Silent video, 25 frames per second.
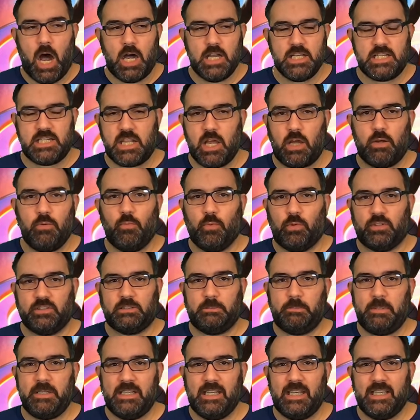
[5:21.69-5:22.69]
I don't want
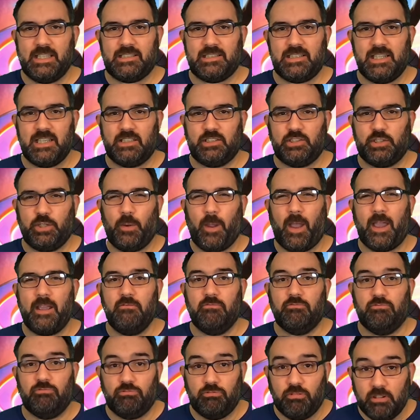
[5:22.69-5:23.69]
to be listening to a
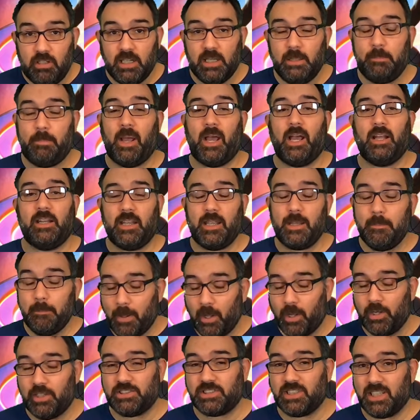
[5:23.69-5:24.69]
really bad
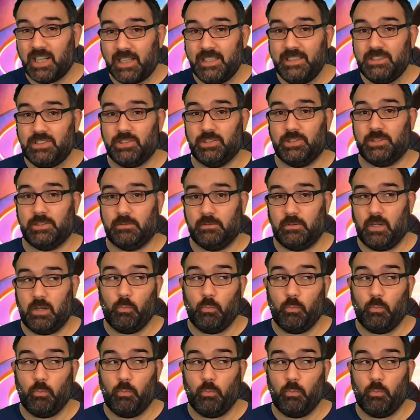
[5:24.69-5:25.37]
impersonation,